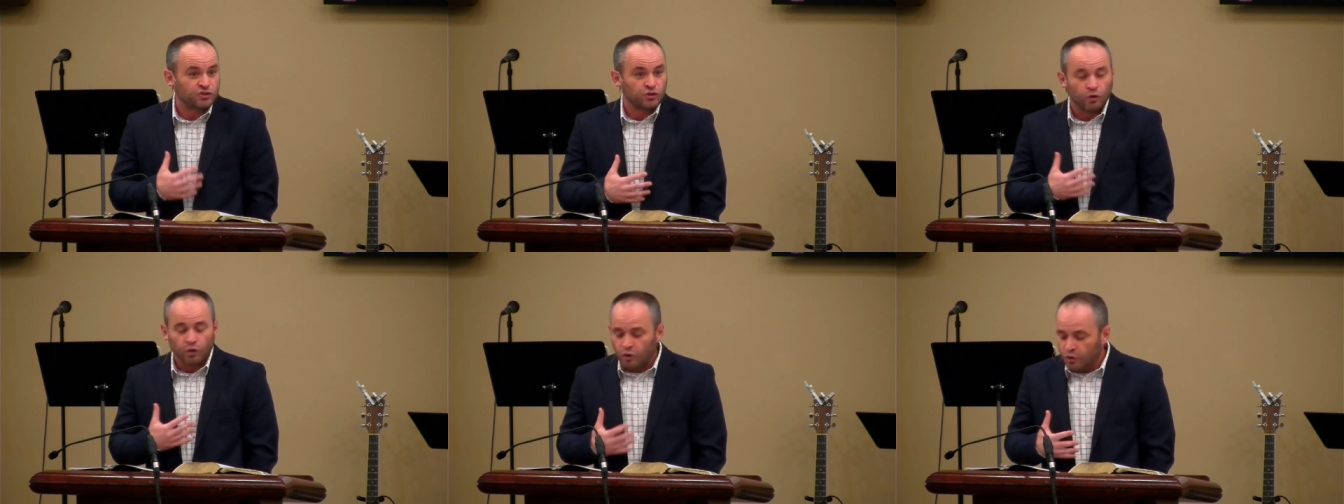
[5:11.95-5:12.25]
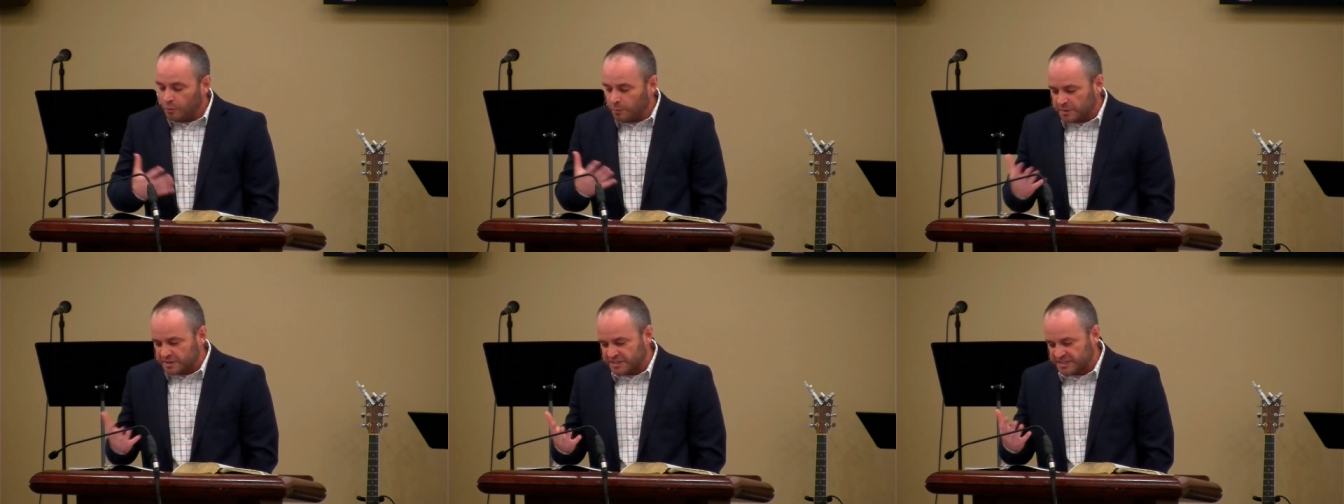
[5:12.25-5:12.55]
his
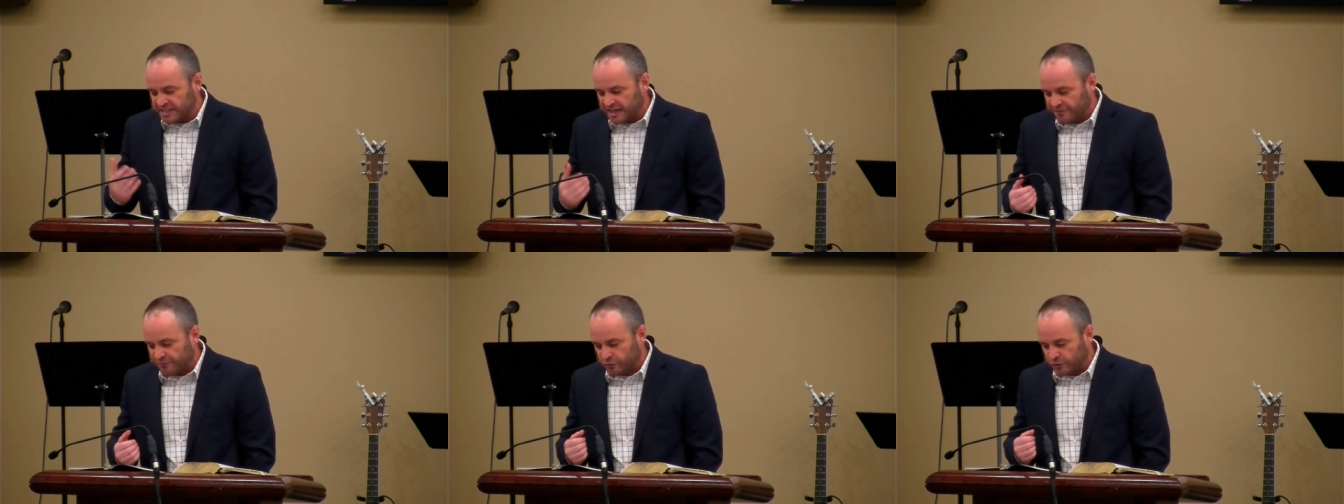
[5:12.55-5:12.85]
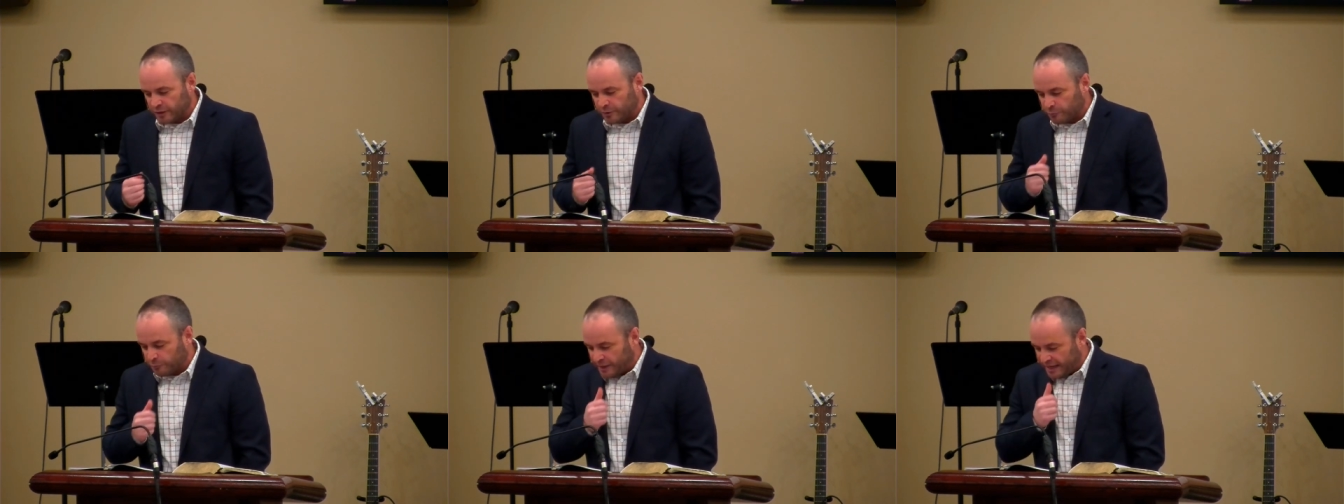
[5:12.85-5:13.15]
soul was
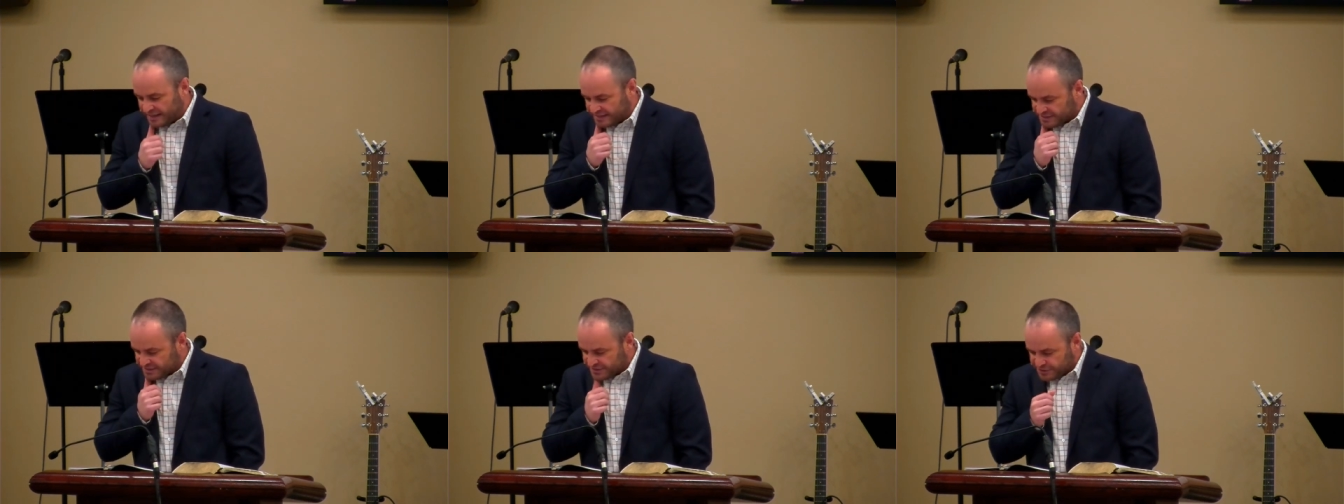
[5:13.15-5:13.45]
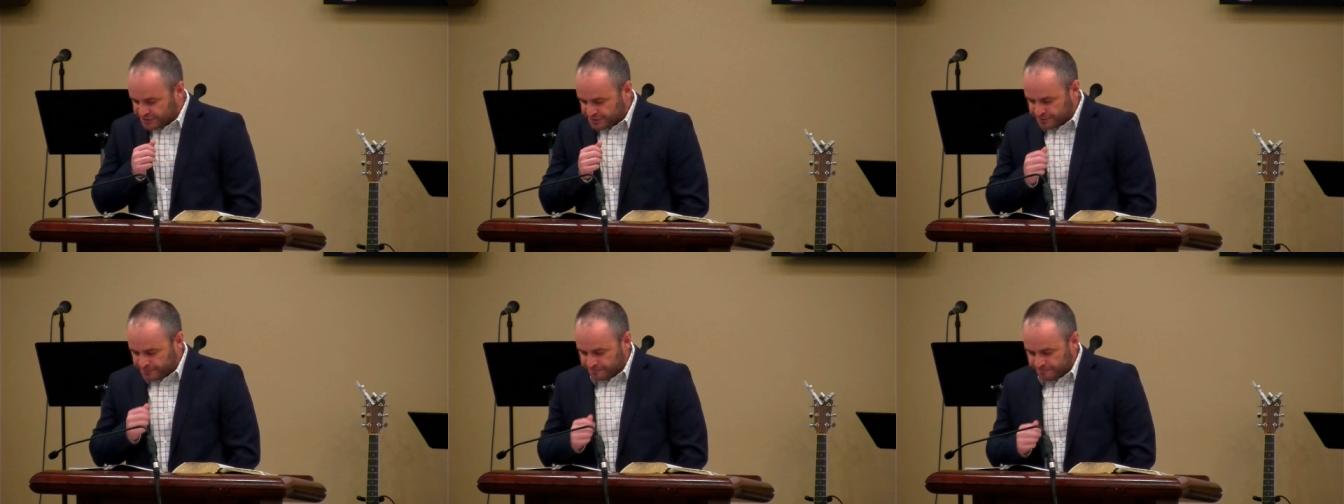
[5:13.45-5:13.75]
never at
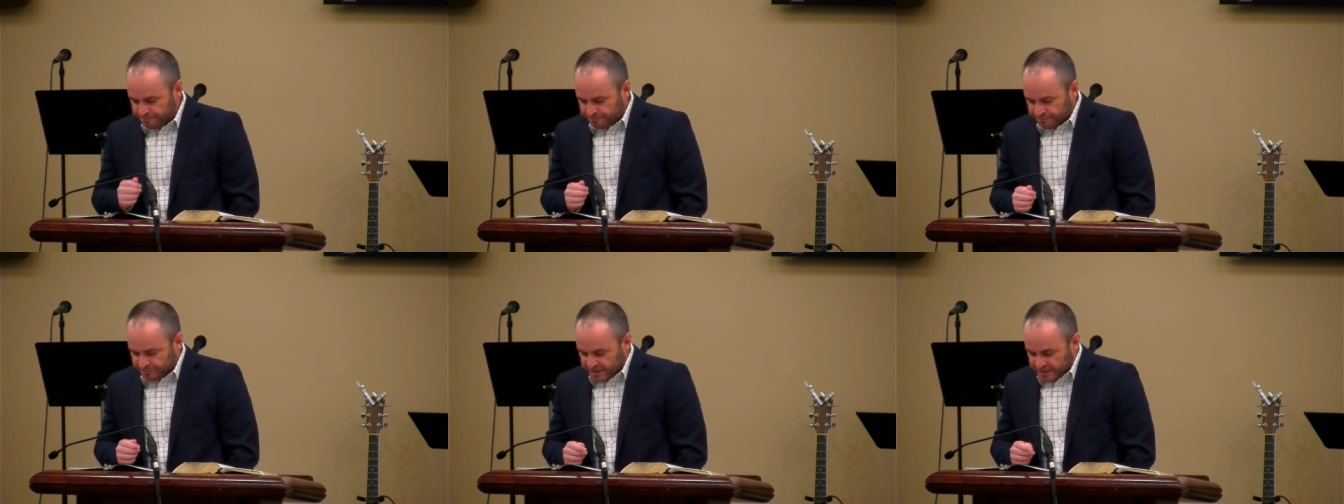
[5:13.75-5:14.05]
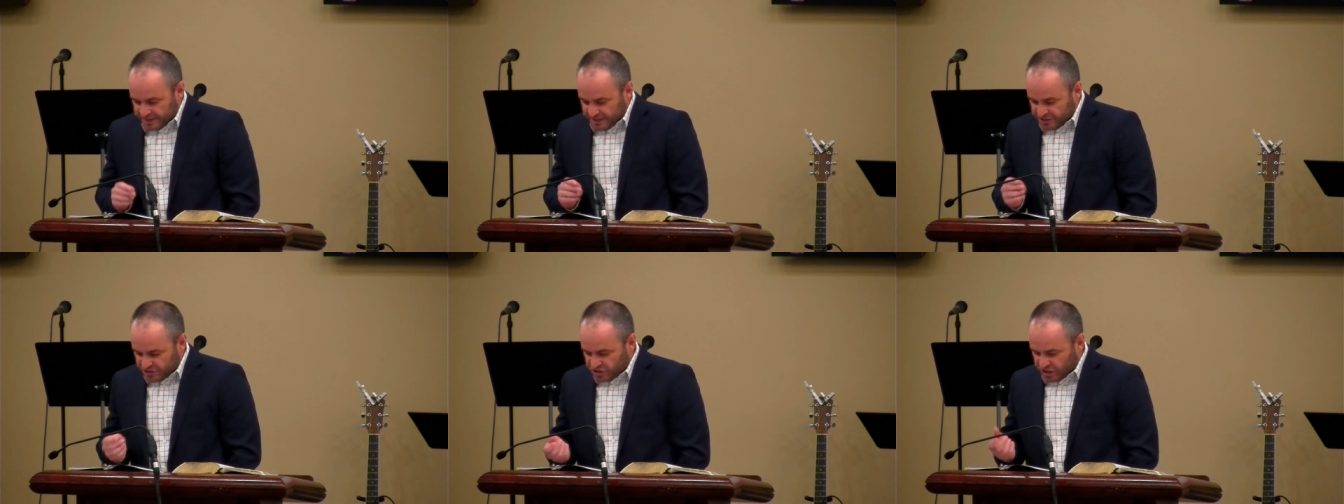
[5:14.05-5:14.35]
rest.
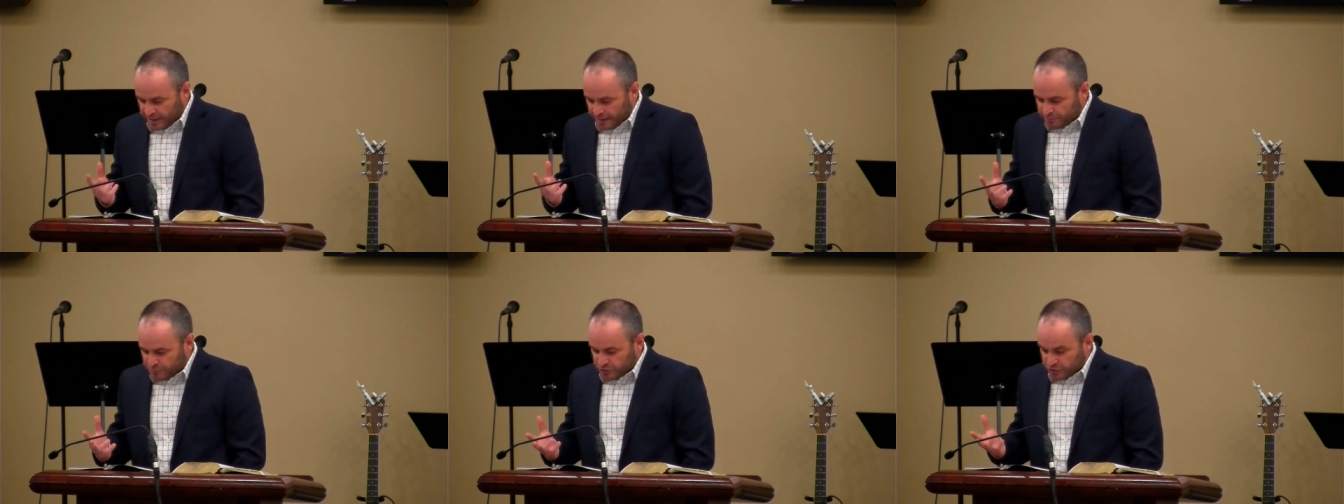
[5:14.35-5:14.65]
In